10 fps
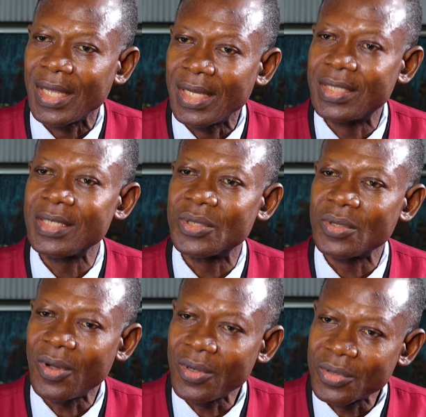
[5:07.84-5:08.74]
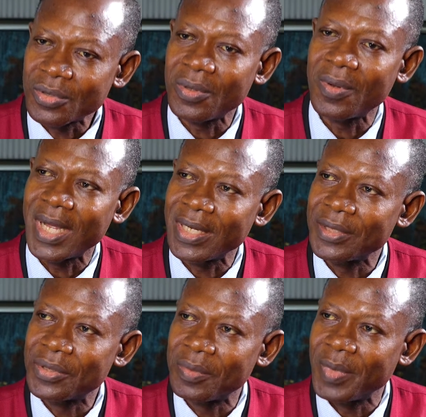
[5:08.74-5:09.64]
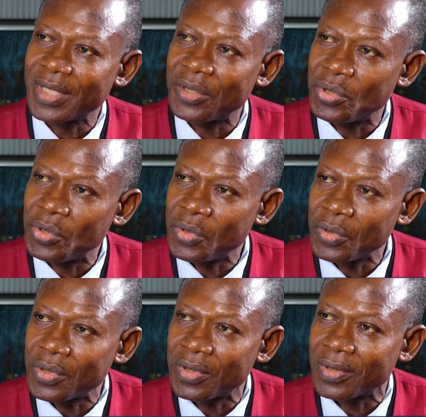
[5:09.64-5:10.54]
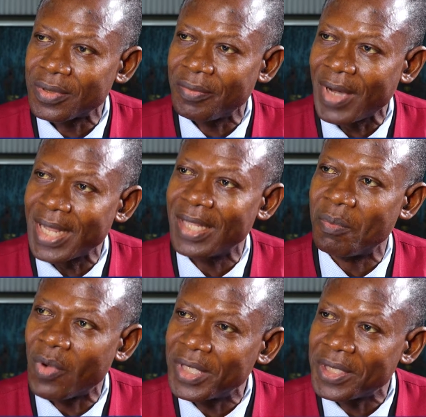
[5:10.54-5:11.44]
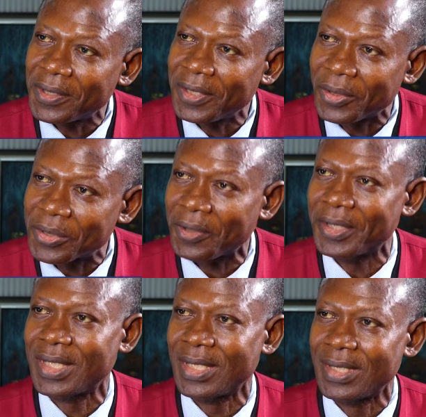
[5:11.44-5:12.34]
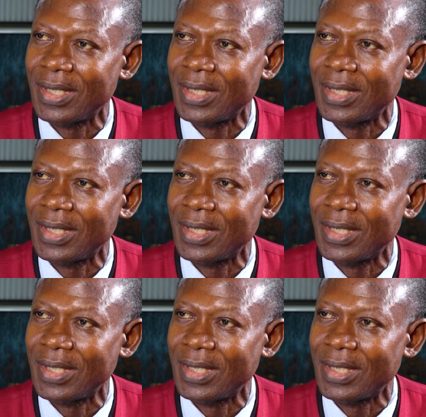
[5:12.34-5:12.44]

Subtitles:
It is also an instrument used by the monetary authority.